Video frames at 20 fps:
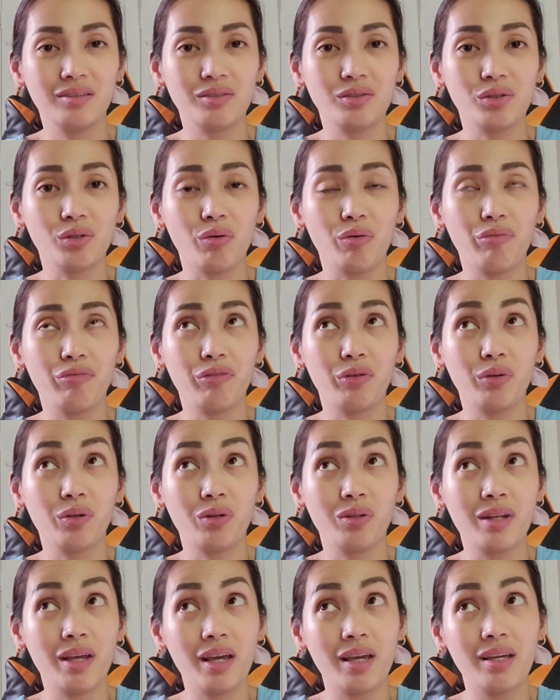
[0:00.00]
So for
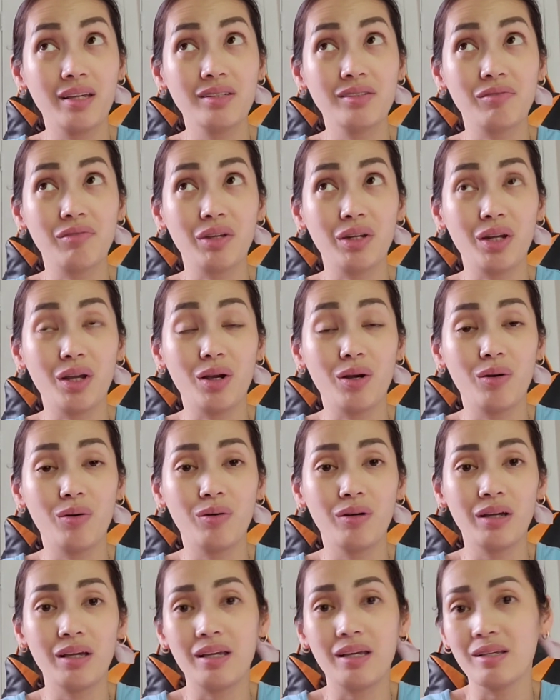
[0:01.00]
today's
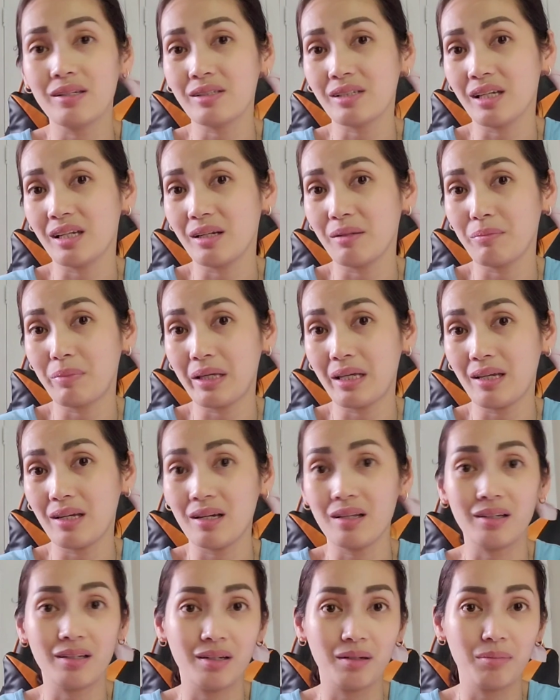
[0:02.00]
video is gonna be
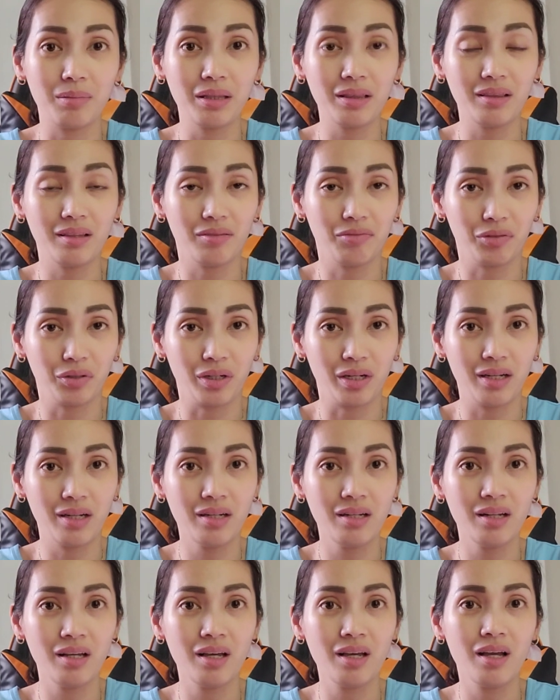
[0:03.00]
a little bit
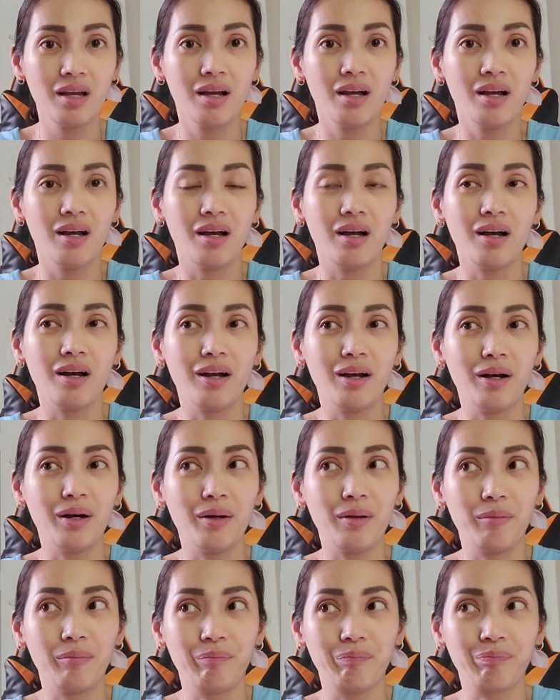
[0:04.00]
different.
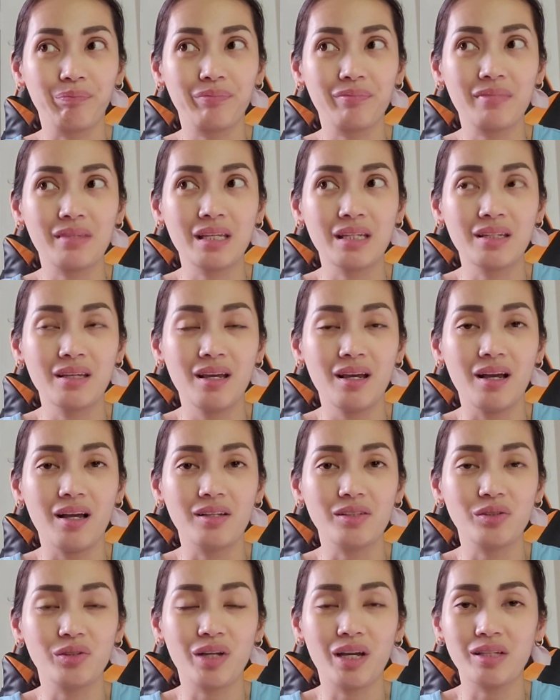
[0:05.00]

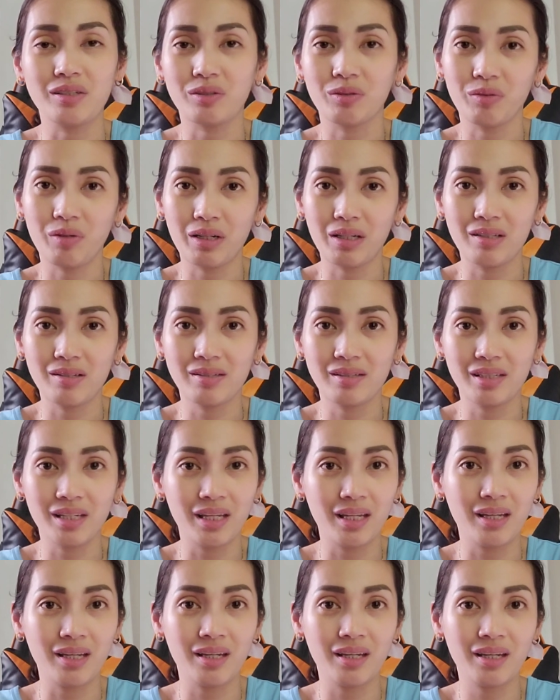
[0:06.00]
As you guys already
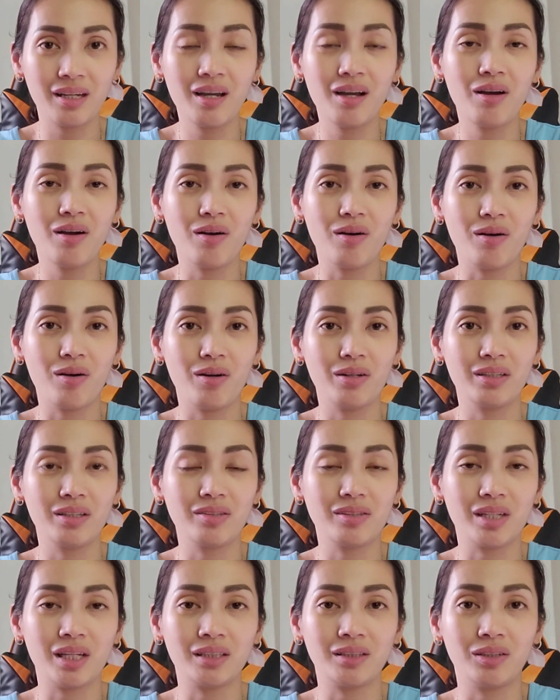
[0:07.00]
see on the
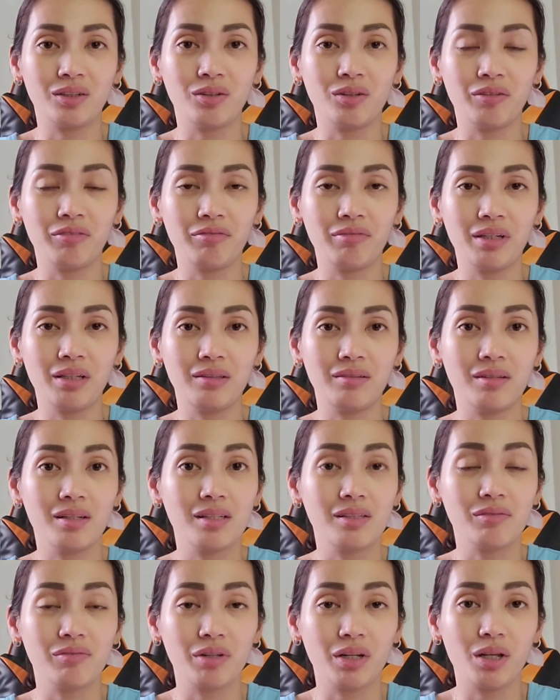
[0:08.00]
title of
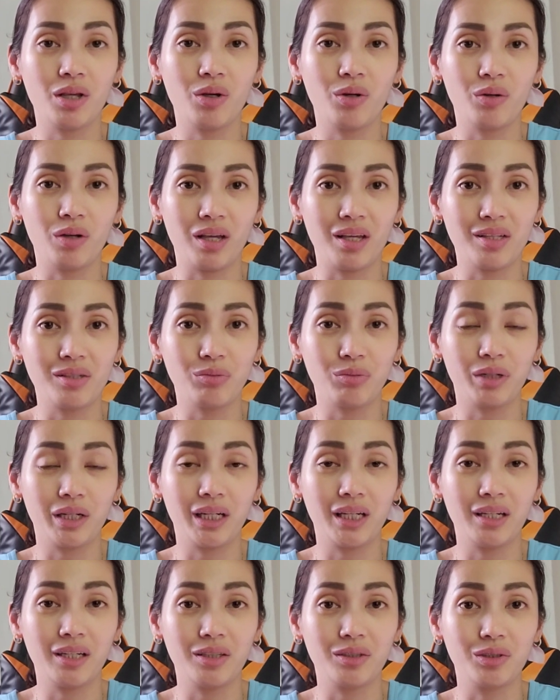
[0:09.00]
this video is we're
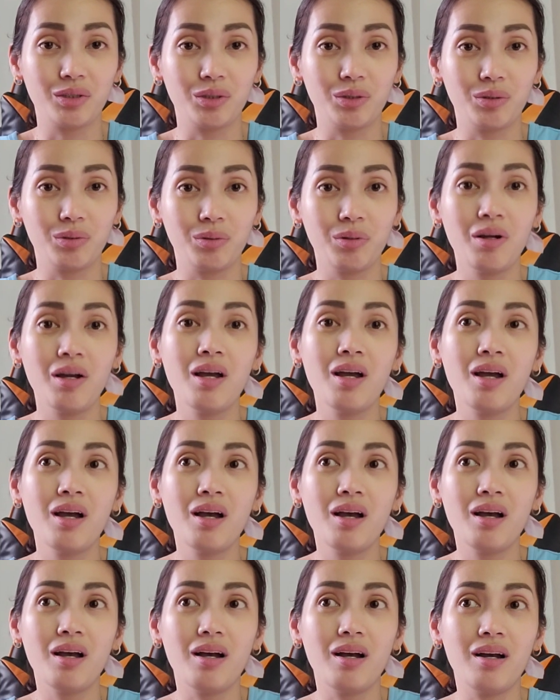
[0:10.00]
gonna do
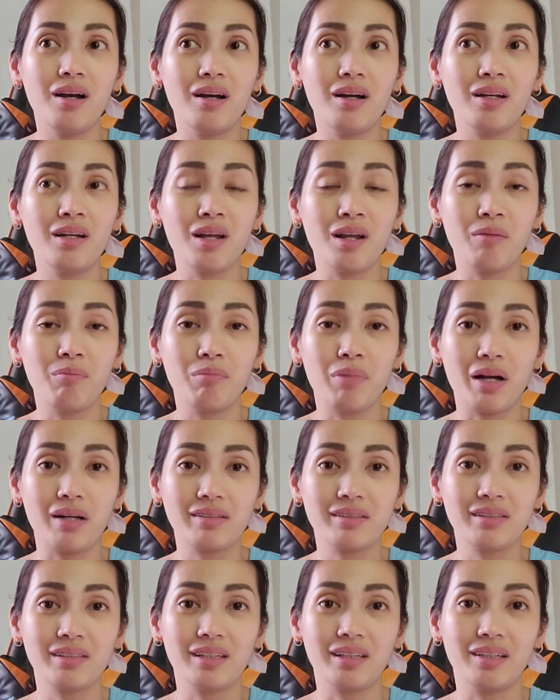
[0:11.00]
an
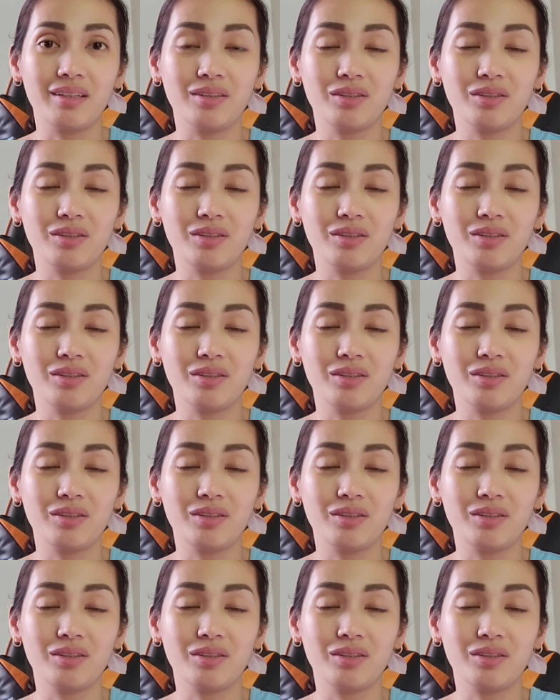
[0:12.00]
unboxing.